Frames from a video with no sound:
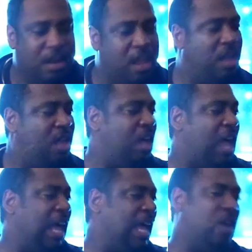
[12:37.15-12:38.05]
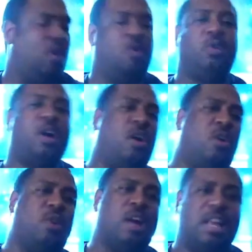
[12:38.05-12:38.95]
Now, I got on
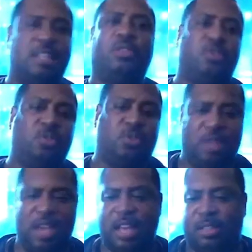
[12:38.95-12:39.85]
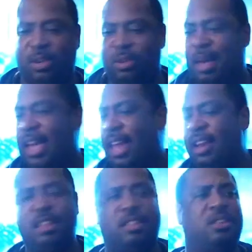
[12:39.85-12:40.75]
all consoles, so yeah, I can talk about I got
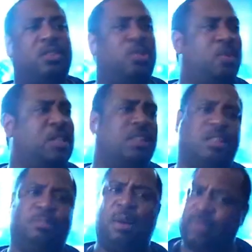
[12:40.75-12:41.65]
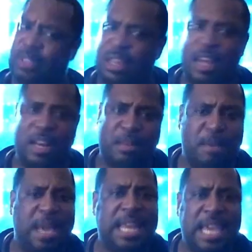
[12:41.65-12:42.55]
a Nintendo Switch. I just bought Sonic
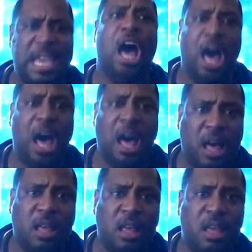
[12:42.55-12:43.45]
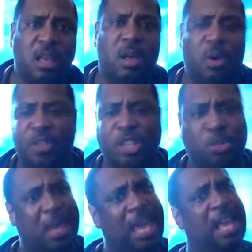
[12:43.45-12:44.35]
Mania on the
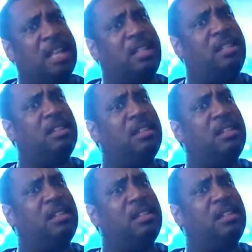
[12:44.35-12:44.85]
Switch.